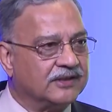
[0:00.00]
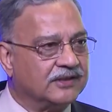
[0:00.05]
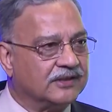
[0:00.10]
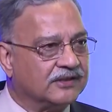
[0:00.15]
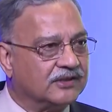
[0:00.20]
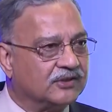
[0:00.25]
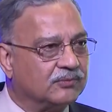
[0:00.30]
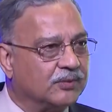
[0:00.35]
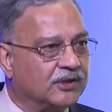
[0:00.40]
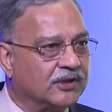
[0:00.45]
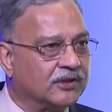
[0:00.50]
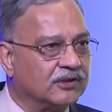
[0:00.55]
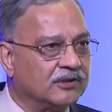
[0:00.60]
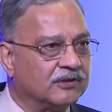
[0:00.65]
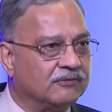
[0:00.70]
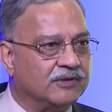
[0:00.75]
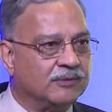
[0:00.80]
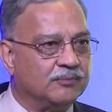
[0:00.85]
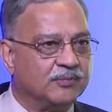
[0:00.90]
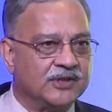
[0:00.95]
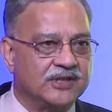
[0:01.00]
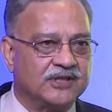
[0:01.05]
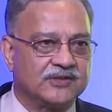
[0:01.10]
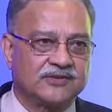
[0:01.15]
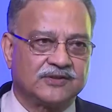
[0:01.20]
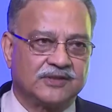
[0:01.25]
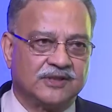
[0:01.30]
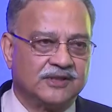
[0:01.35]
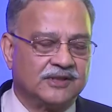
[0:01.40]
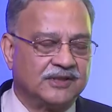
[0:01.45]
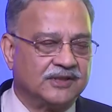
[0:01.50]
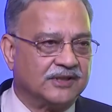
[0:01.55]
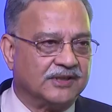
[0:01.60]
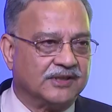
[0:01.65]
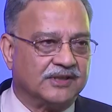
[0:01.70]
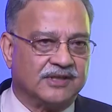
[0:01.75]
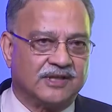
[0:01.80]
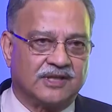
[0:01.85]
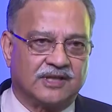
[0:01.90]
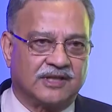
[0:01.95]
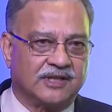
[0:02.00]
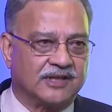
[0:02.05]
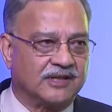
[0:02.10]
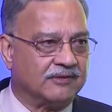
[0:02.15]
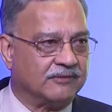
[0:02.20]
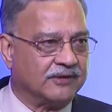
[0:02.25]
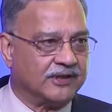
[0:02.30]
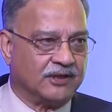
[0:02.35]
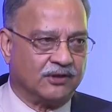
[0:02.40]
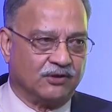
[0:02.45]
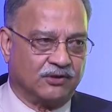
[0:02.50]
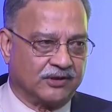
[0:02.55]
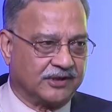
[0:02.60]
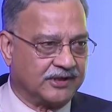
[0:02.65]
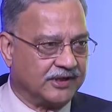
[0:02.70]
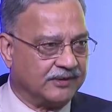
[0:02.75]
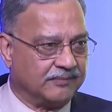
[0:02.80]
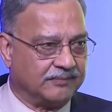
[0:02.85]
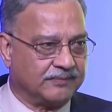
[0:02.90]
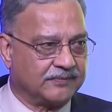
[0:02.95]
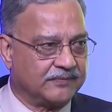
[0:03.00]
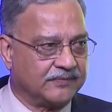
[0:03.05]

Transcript: this particular VPS, it will take a very long time.